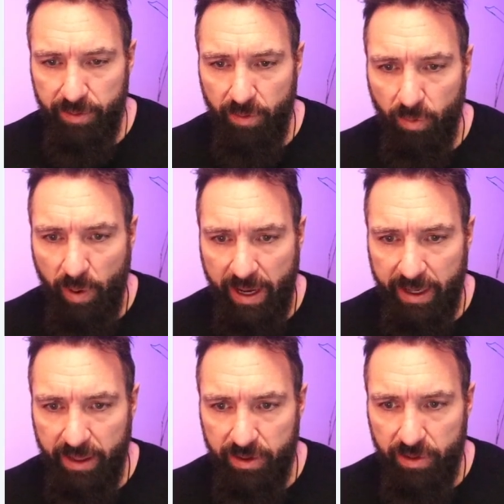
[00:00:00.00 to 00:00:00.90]

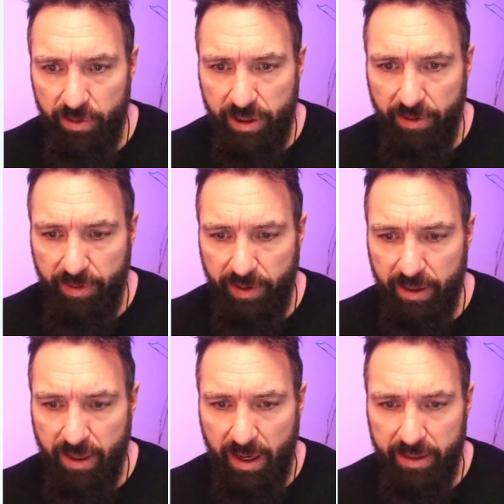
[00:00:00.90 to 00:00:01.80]
way to generate
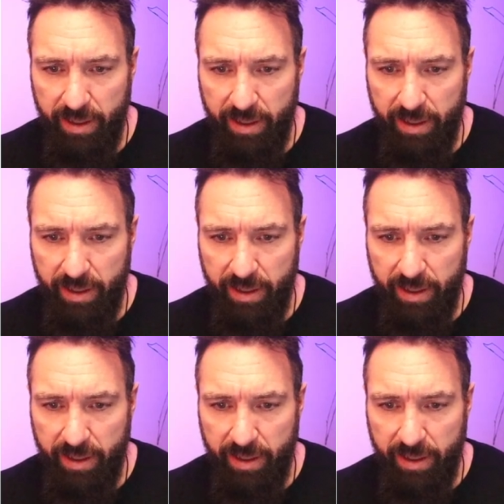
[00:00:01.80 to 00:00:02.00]
content,